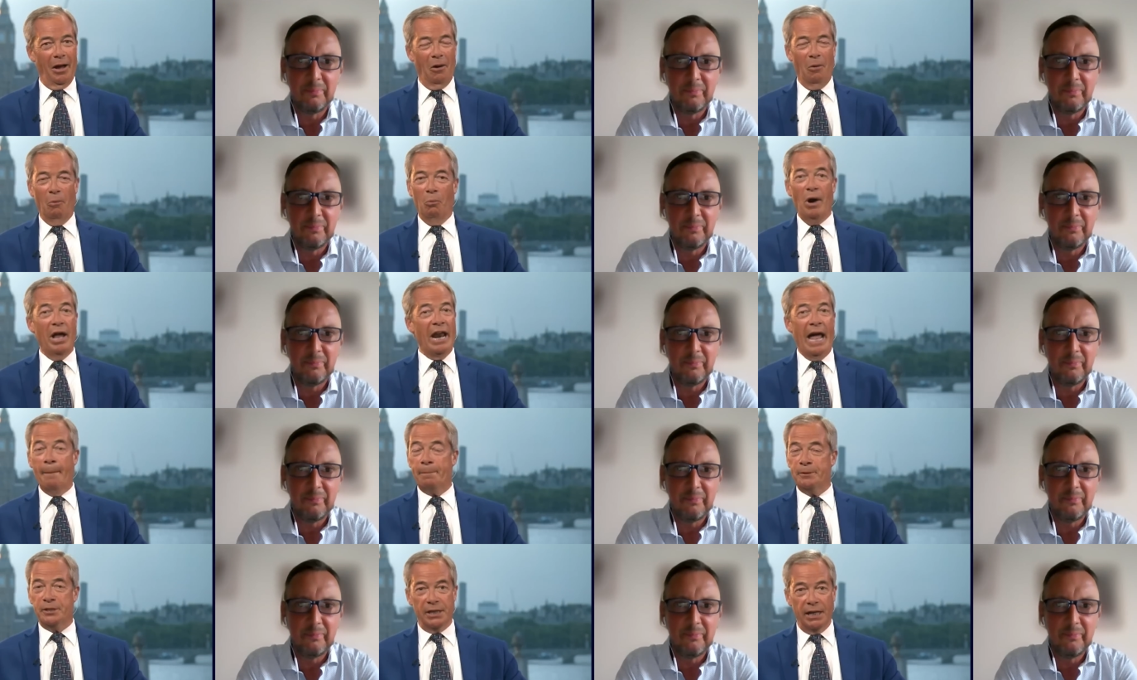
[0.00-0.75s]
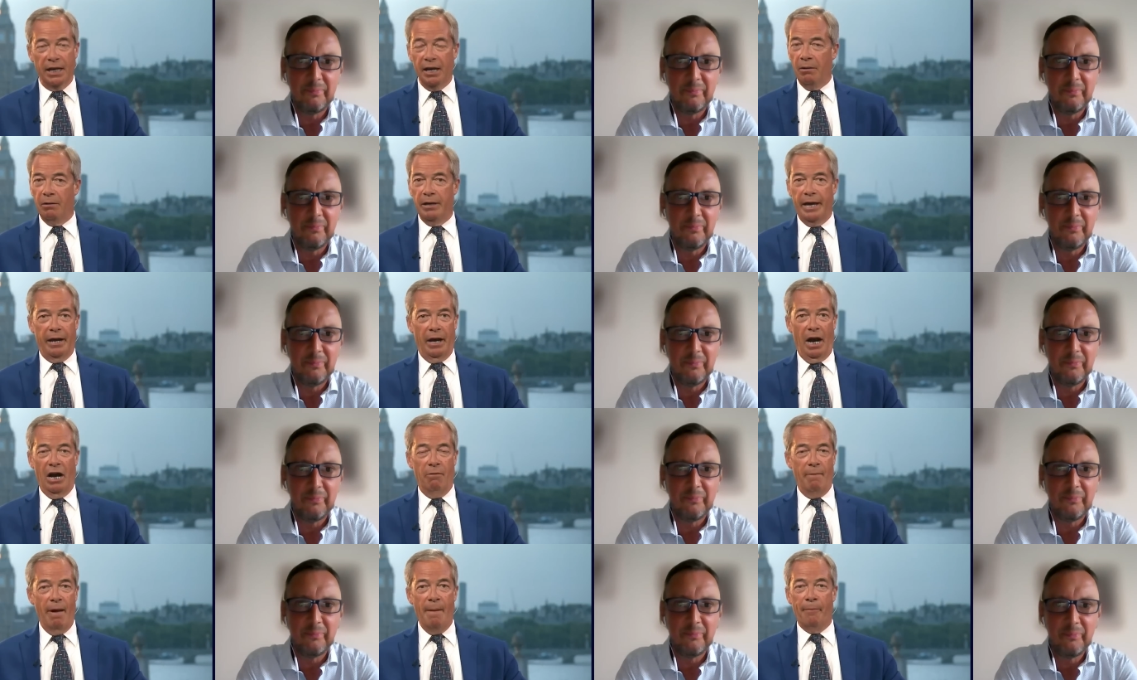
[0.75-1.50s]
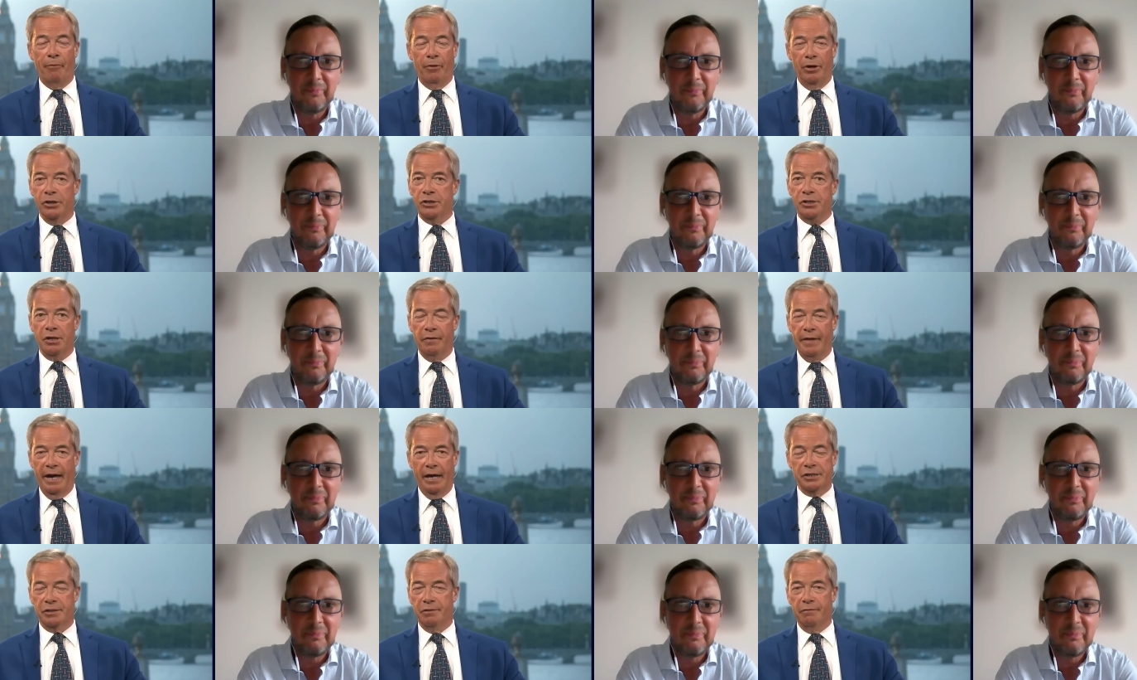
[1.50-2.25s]
Speaker 1: Well, absolutely. And I remember in
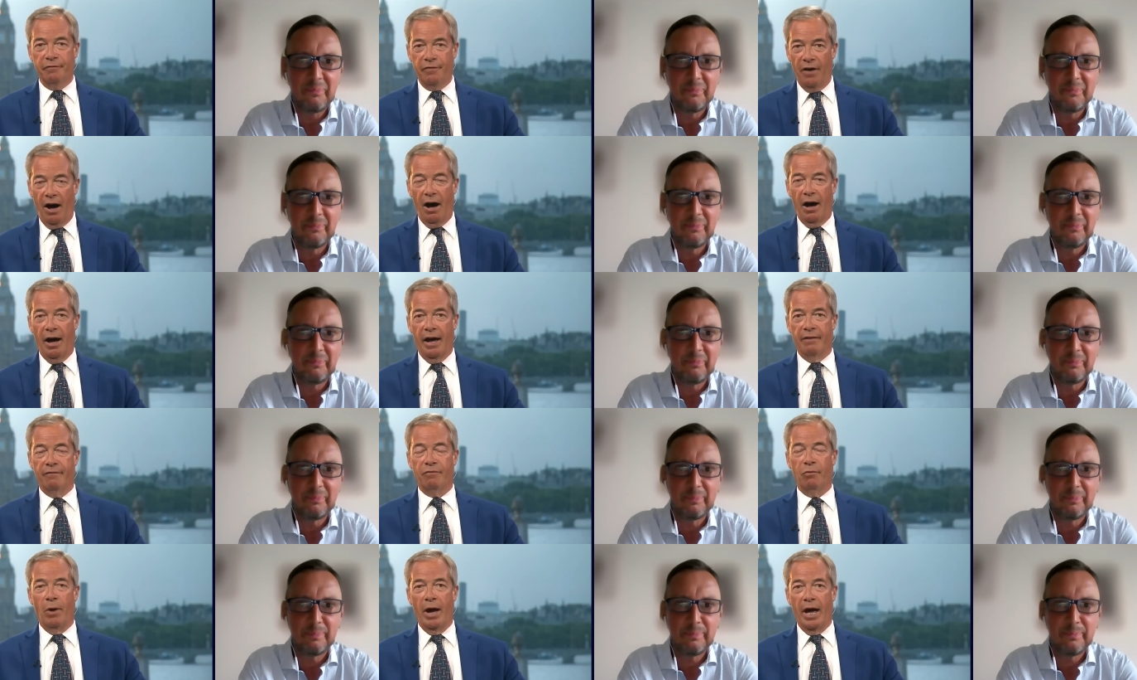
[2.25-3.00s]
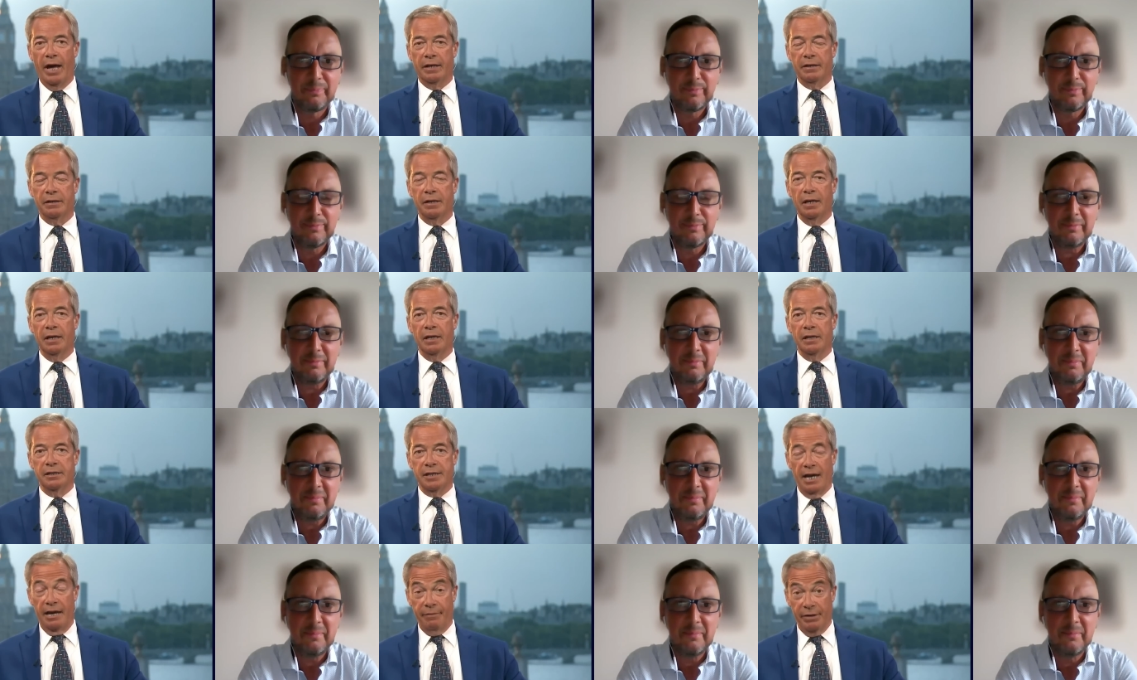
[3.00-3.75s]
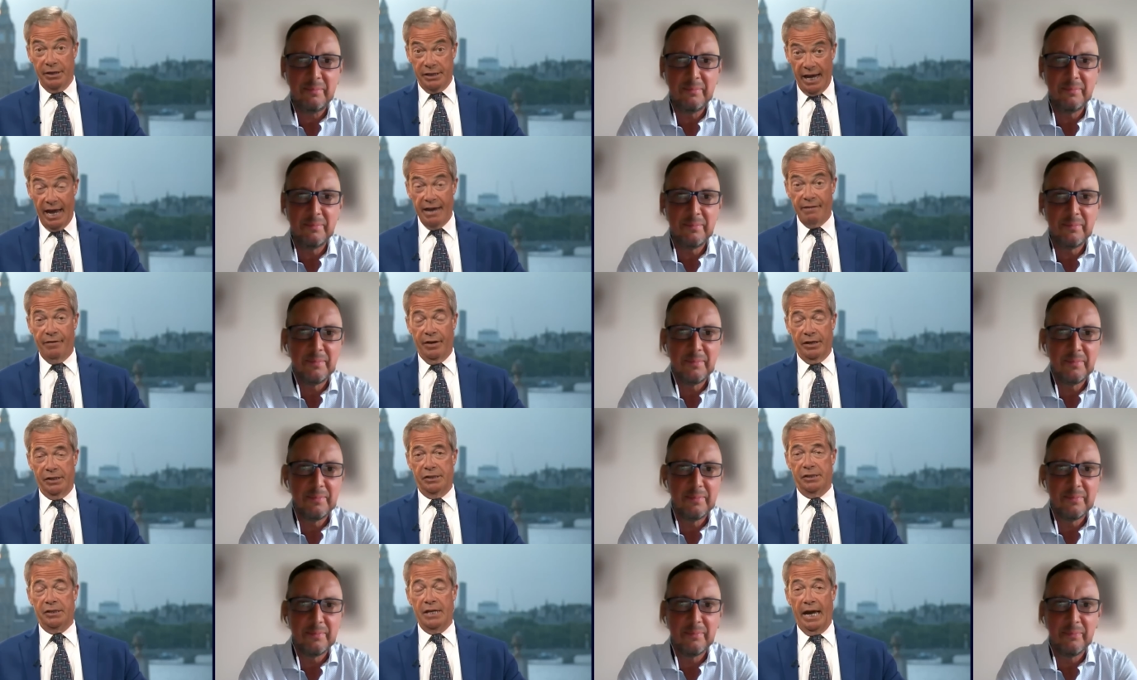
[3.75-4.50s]
2005 when David
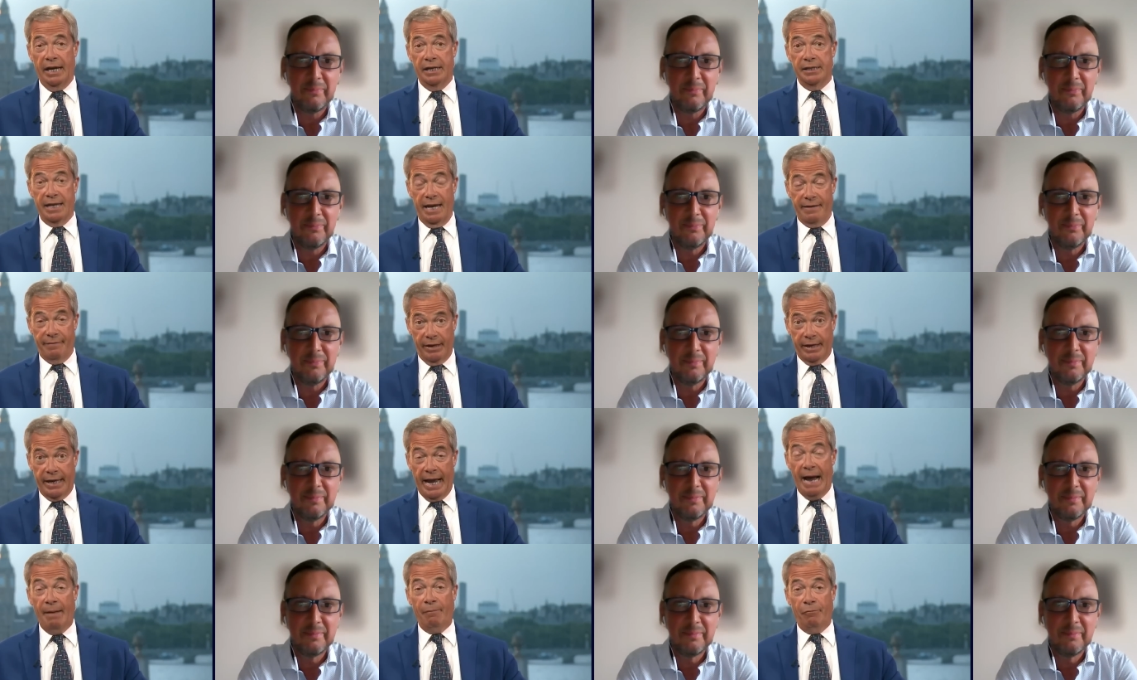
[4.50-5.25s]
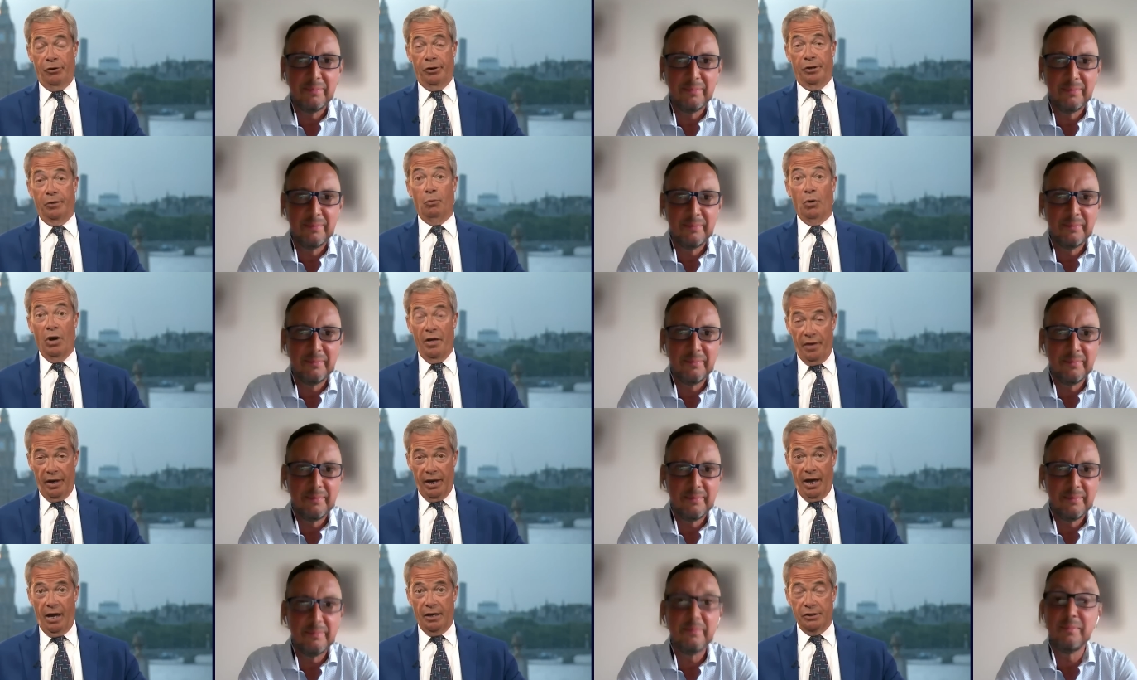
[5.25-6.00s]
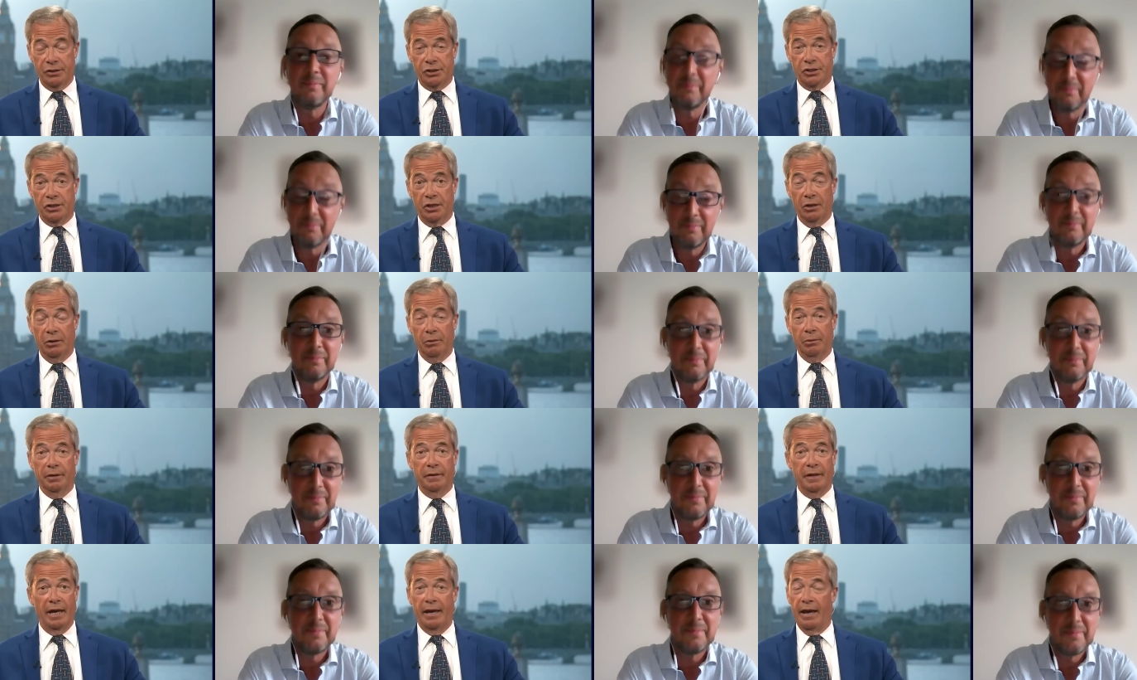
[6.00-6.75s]
Davis and David Cameron were the last
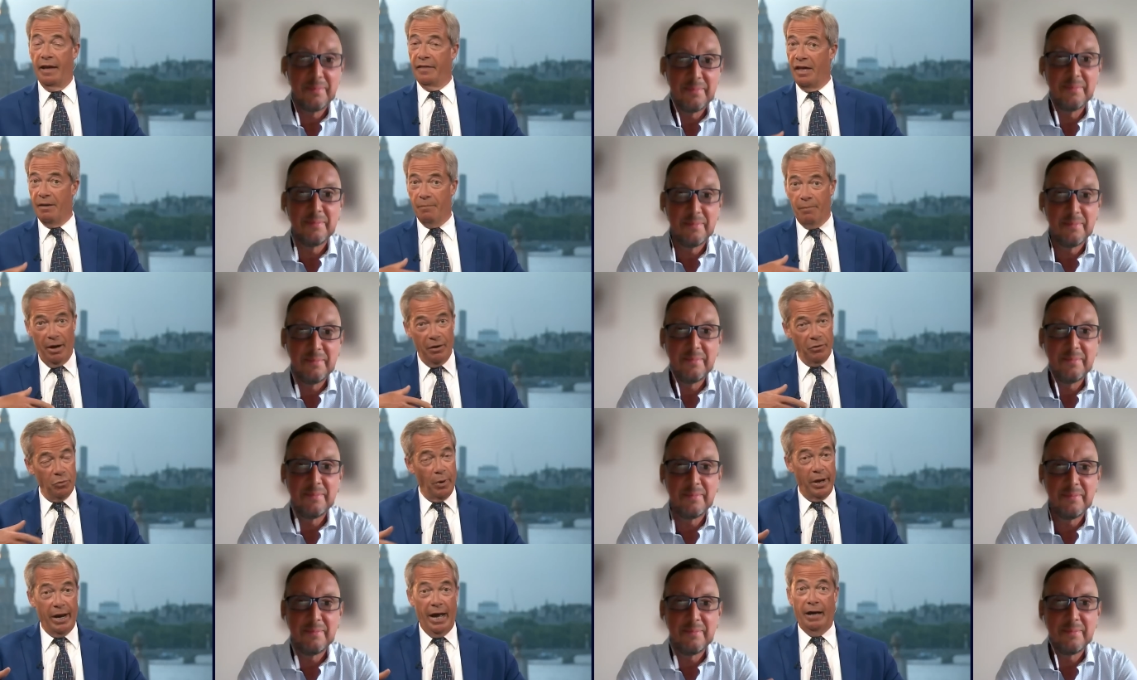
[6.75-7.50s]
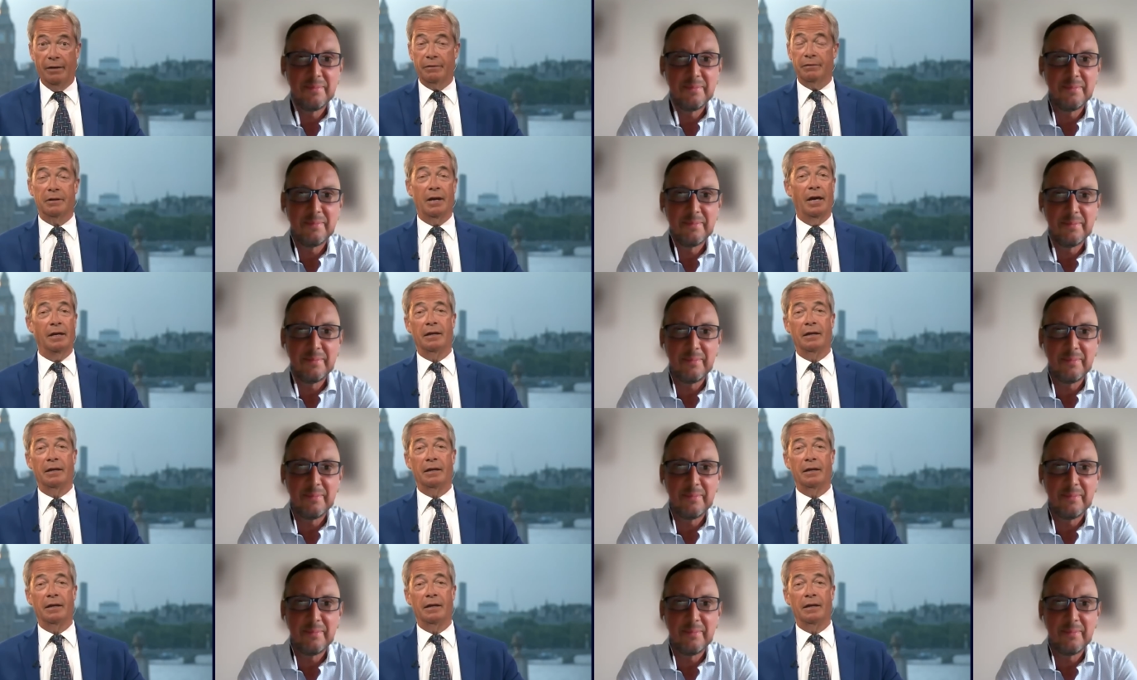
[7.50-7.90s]
two, and they, and they both went out and,